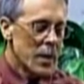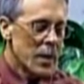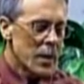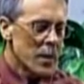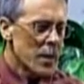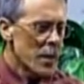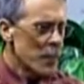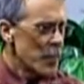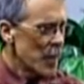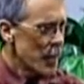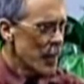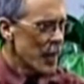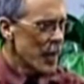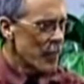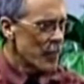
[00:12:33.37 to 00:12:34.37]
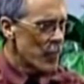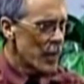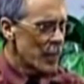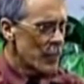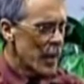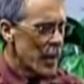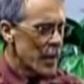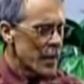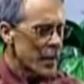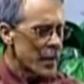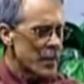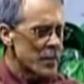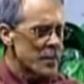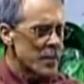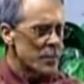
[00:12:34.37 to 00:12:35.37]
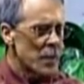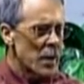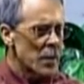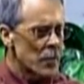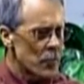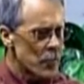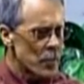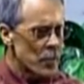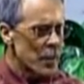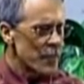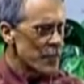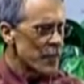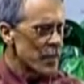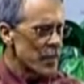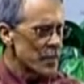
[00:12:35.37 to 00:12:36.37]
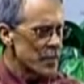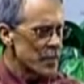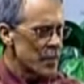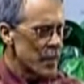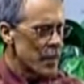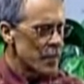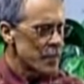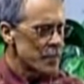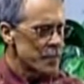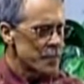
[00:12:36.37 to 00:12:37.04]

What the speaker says: And I got about halfway back, and he said, Michael, we're not finished yet.